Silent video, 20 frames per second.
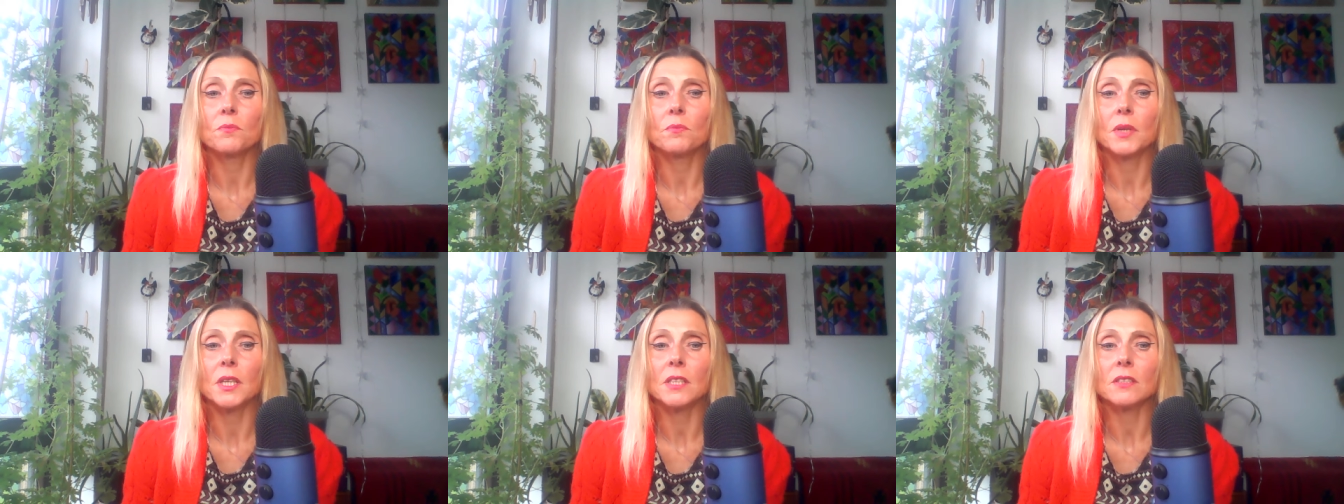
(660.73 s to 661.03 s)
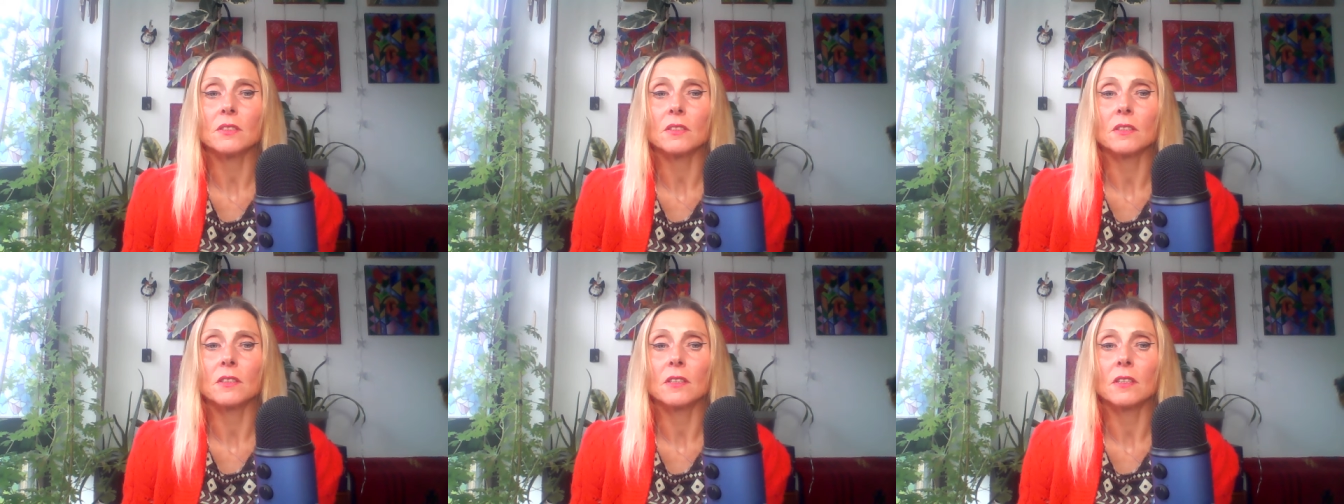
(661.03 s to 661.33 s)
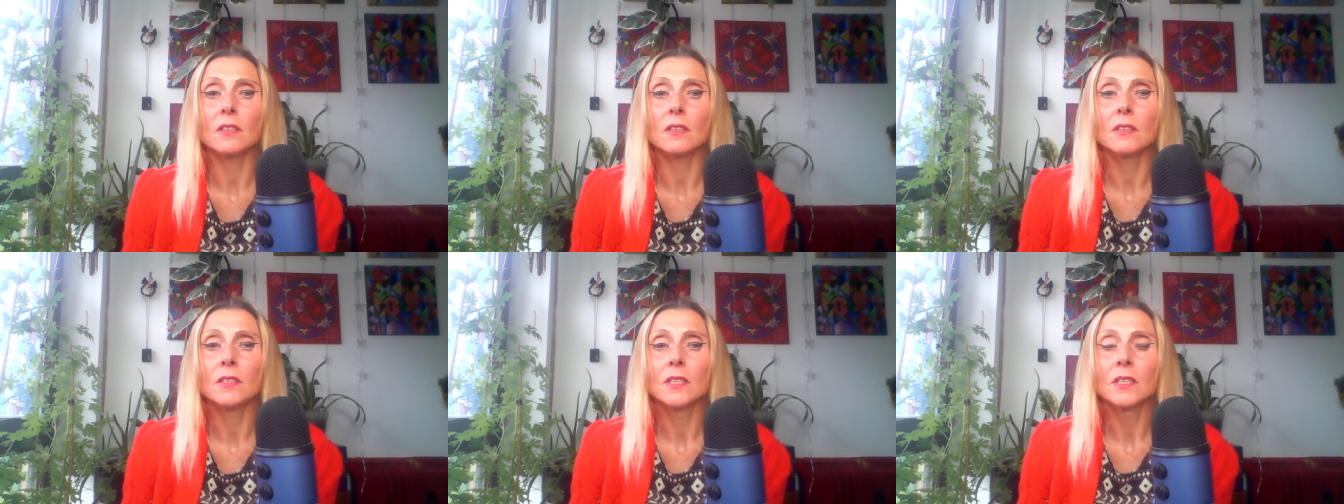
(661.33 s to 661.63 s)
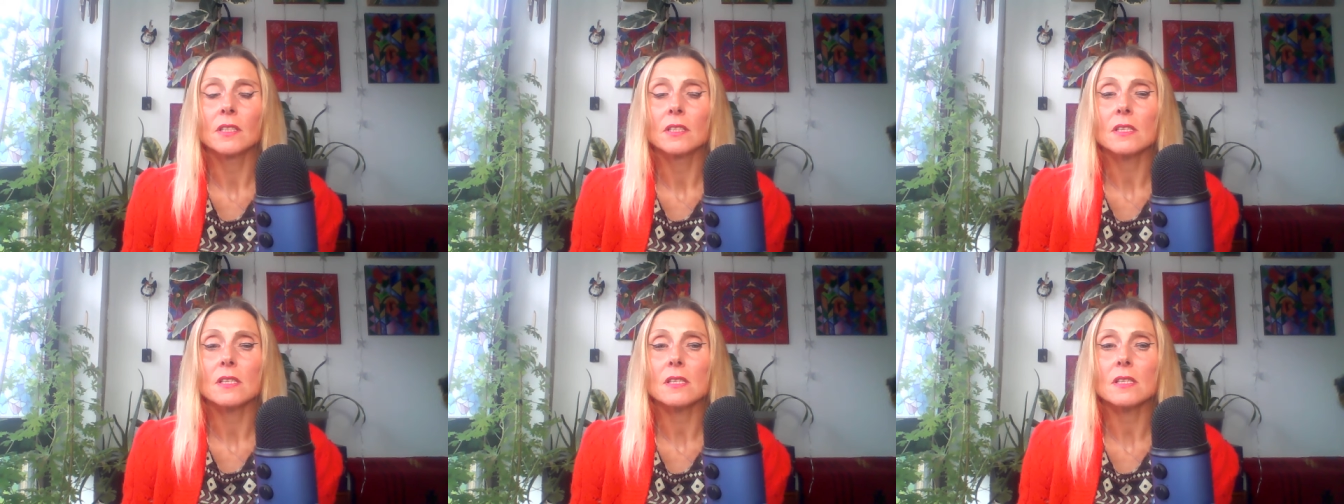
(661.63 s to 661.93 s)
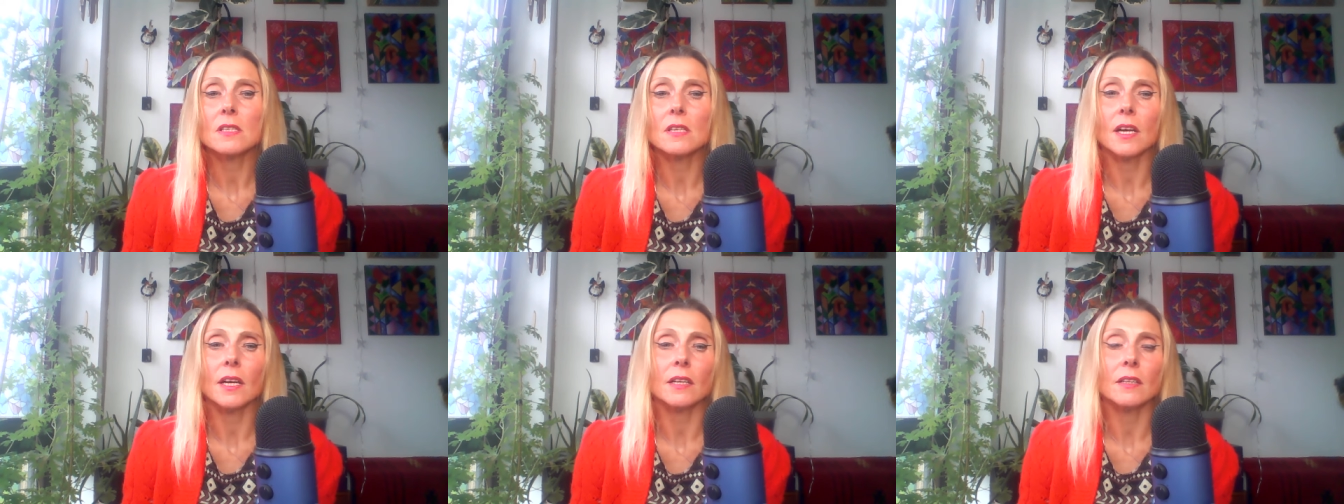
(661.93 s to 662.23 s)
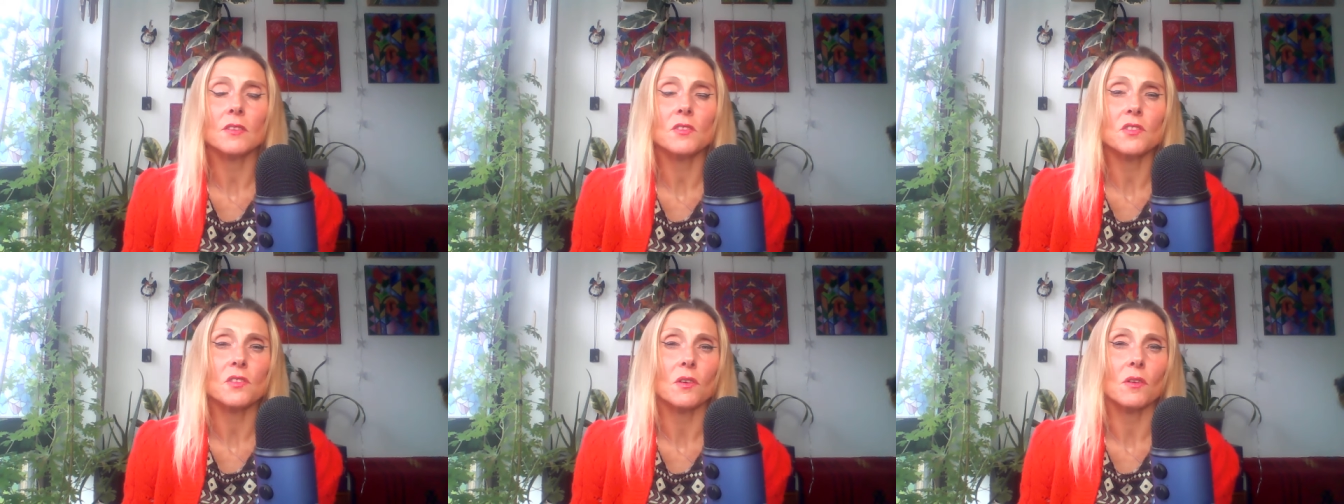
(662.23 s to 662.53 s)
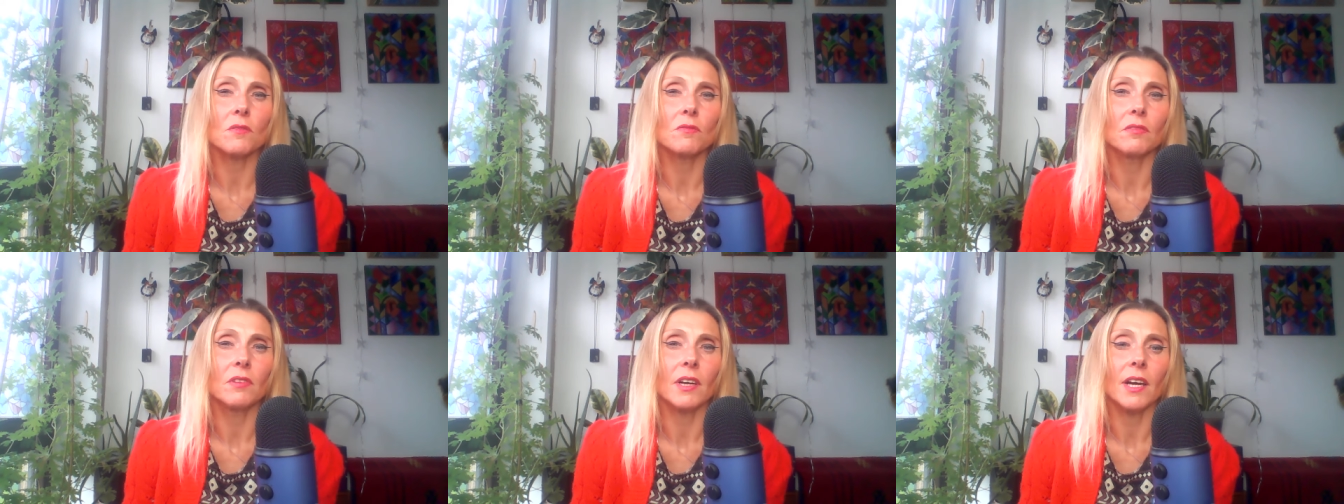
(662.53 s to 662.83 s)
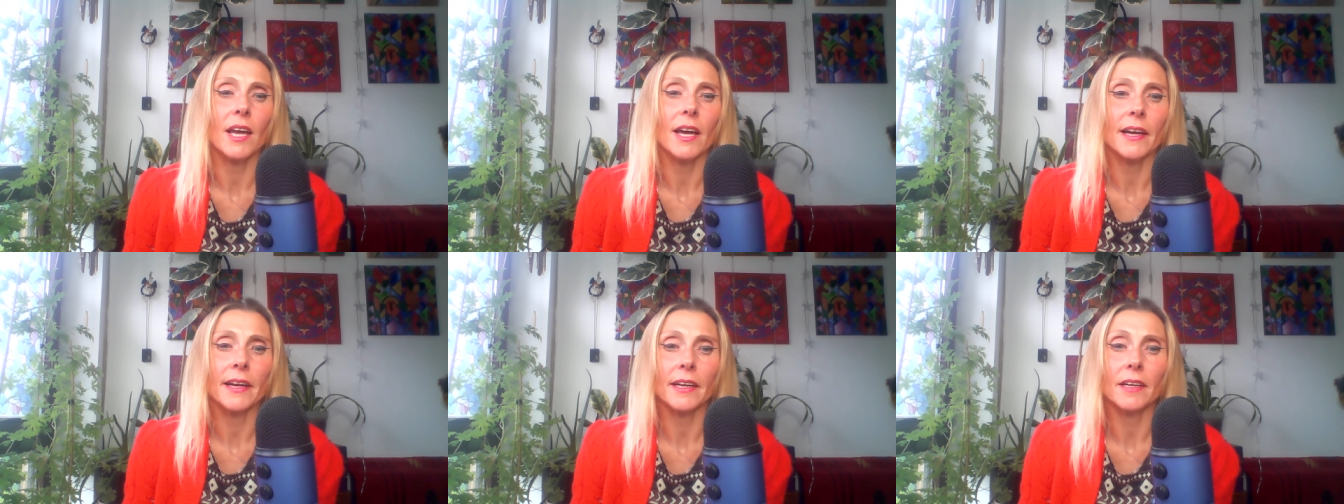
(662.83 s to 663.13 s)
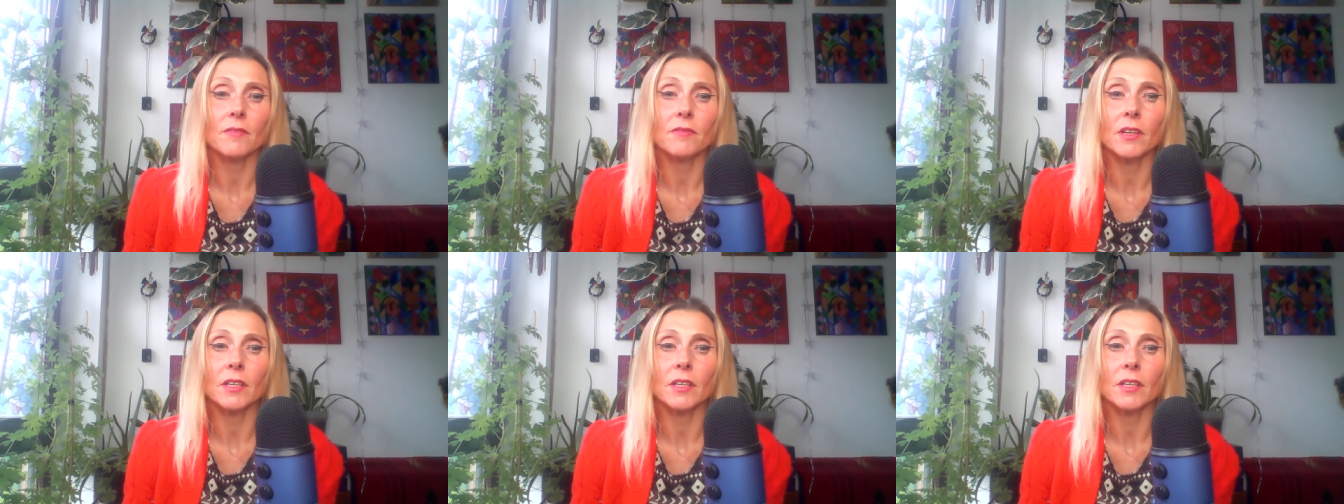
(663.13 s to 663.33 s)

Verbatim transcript: bitter sense of life,